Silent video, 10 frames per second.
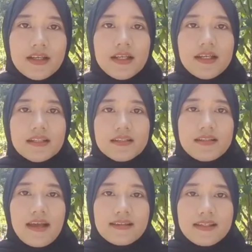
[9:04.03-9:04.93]
is
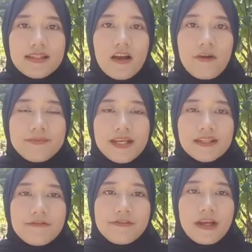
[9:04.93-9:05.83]
that in
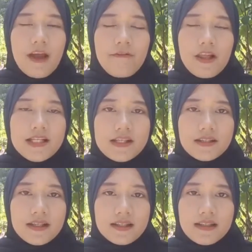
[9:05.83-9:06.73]
objective-free
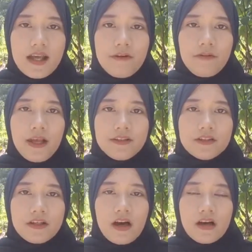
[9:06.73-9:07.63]
evaluation, the
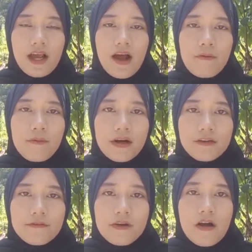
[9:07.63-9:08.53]
evaluator are aware
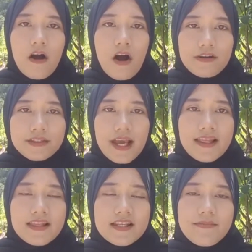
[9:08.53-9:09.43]
of the
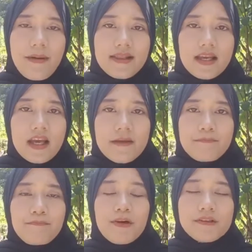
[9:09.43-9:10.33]
anticipated
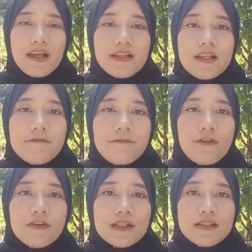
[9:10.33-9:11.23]
important
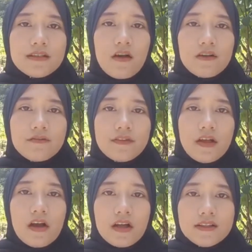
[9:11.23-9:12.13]
influence on
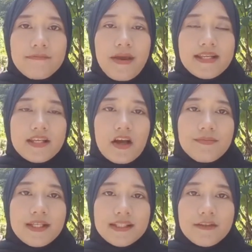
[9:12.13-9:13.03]
the basic
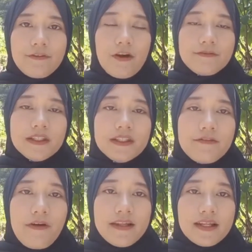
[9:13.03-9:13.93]
objective of the
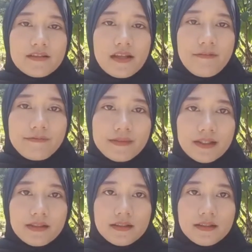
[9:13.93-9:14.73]
defined achievement.